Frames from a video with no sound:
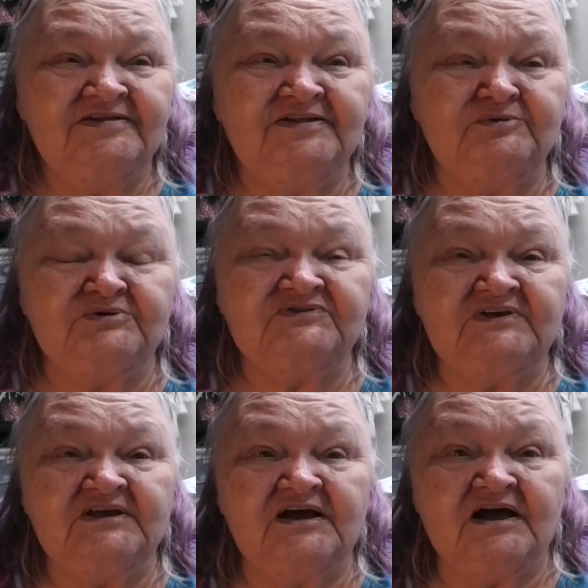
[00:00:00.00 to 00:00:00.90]
they were
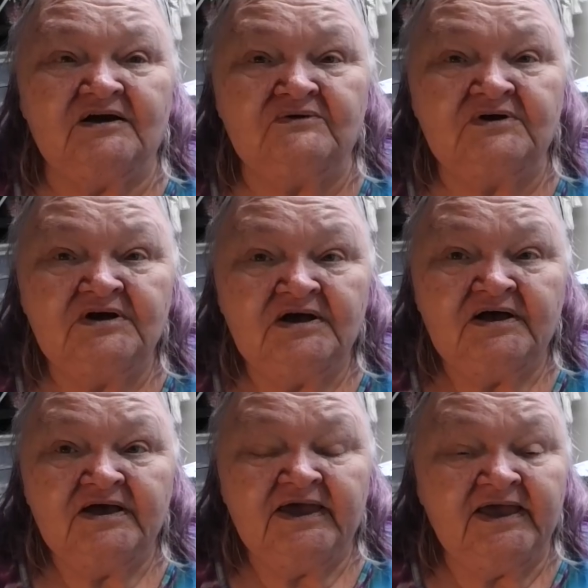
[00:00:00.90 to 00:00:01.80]
saying how
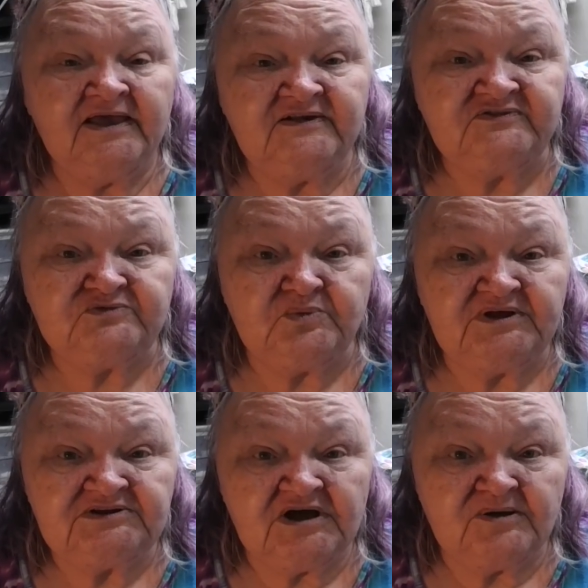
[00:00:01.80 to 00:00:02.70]
eggs
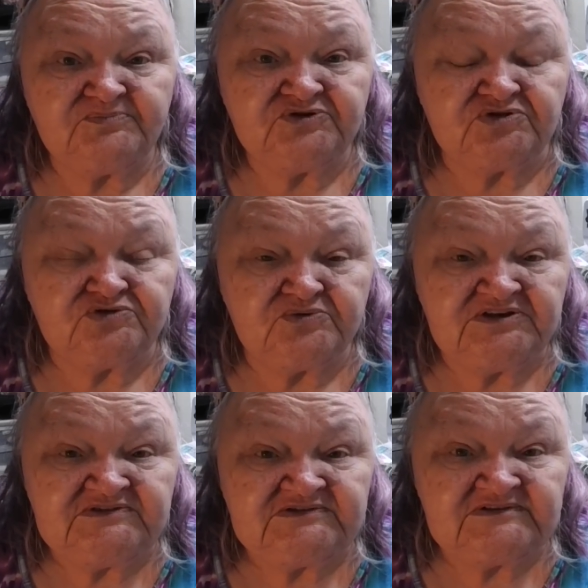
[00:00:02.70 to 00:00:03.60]
went up to 3
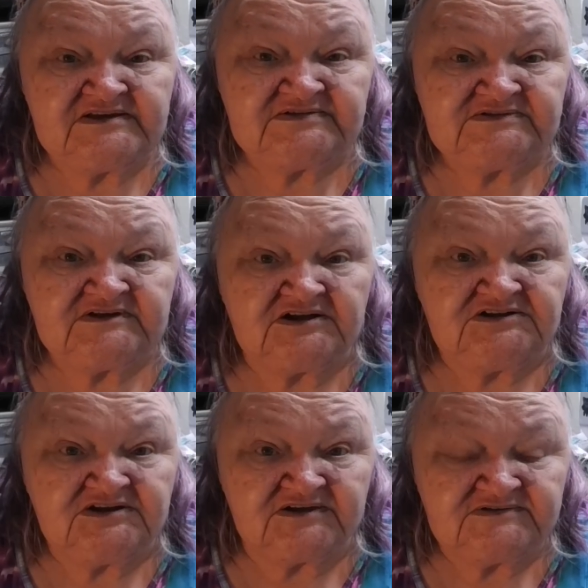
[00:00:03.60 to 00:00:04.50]
cents a
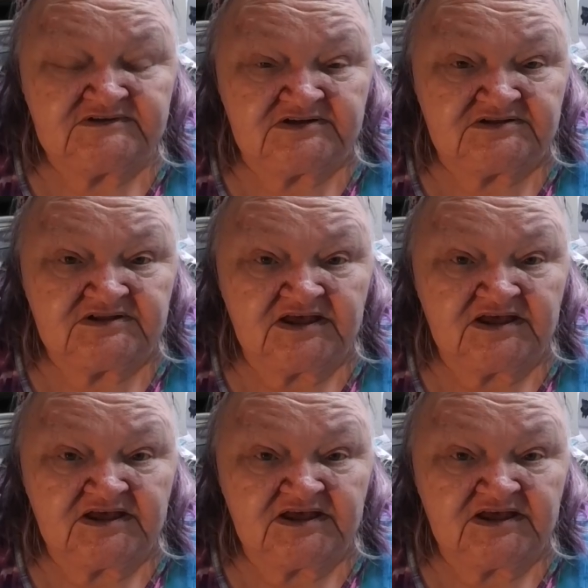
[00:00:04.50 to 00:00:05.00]
dozen,